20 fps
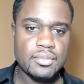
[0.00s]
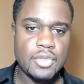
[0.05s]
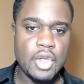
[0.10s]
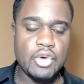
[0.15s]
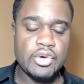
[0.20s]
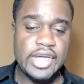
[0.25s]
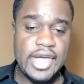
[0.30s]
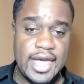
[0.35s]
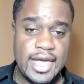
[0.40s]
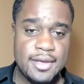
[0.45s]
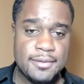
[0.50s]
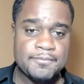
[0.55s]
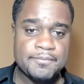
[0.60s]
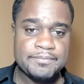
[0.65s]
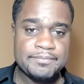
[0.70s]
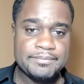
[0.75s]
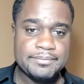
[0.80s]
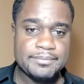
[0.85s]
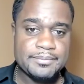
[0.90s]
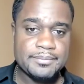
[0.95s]
Okay?
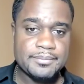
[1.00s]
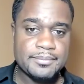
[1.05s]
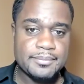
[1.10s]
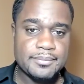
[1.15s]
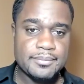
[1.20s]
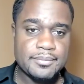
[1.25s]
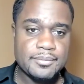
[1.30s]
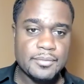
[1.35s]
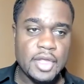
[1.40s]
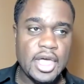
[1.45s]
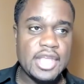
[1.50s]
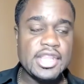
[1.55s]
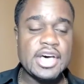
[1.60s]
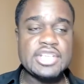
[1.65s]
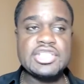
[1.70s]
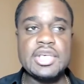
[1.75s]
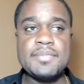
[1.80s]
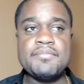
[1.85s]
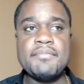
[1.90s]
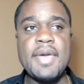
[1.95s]
It
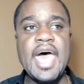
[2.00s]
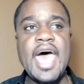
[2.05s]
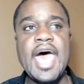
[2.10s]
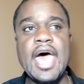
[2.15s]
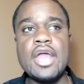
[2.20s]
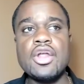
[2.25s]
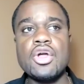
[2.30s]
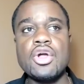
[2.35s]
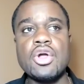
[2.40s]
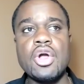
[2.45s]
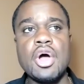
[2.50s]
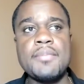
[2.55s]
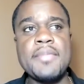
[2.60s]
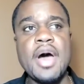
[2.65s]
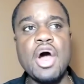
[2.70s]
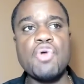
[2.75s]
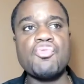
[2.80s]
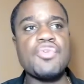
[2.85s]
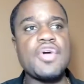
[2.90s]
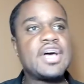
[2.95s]
doesn't matter
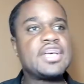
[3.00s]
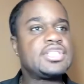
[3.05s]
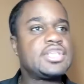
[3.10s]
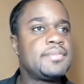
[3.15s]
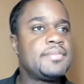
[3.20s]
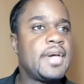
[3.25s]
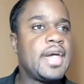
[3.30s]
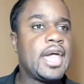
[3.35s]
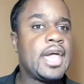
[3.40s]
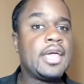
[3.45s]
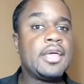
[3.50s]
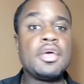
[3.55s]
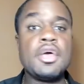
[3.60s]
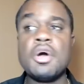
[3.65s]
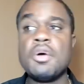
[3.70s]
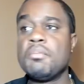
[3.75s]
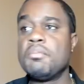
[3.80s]
about resume,